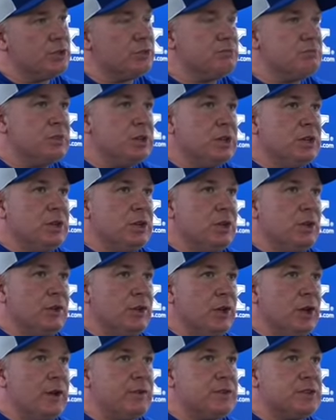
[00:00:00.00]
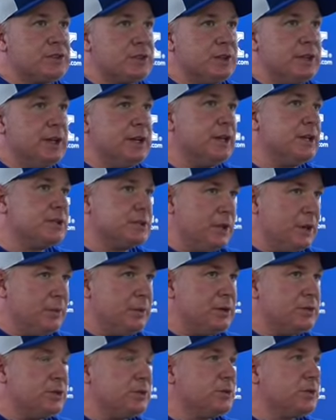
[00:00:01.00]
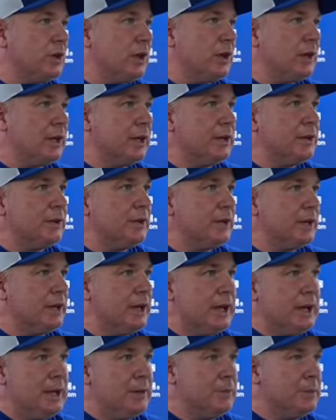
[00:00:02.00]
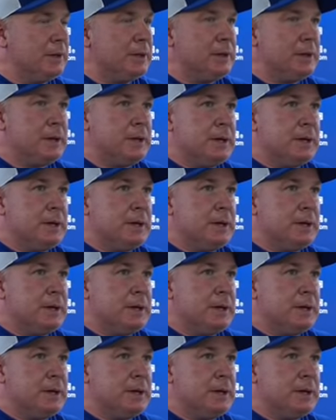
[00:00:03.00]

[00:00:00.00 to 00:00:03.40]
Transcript: And, obviously they hit some, as you saw, later in the game. But